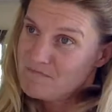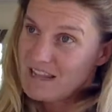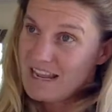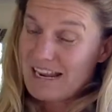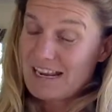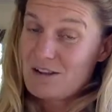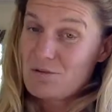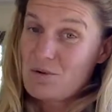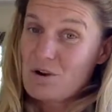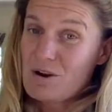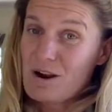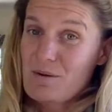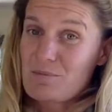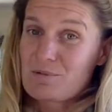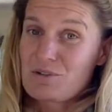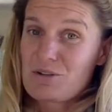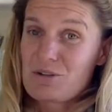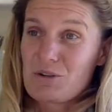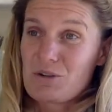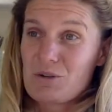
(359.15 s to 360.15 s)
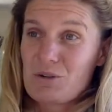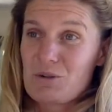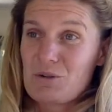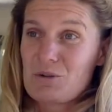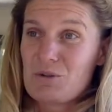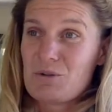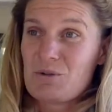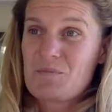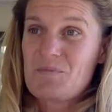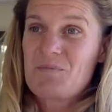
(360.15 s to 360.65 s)
anywhere up
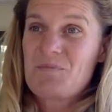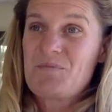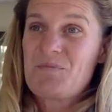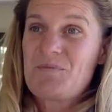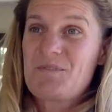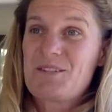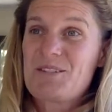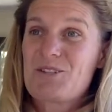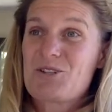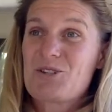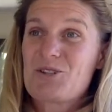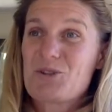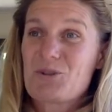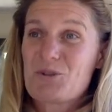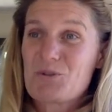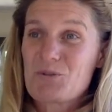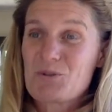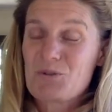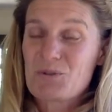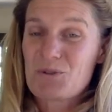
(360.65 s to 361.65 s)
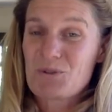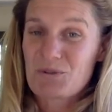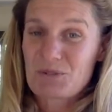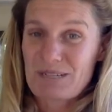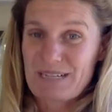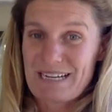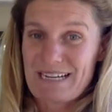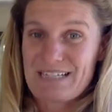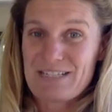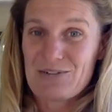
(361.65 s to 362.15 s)
to 2 or 3
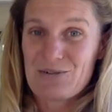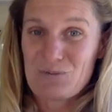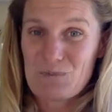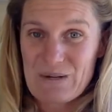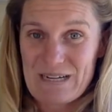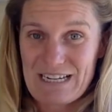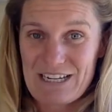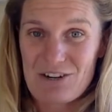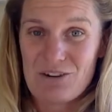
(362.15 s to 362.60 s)
days a week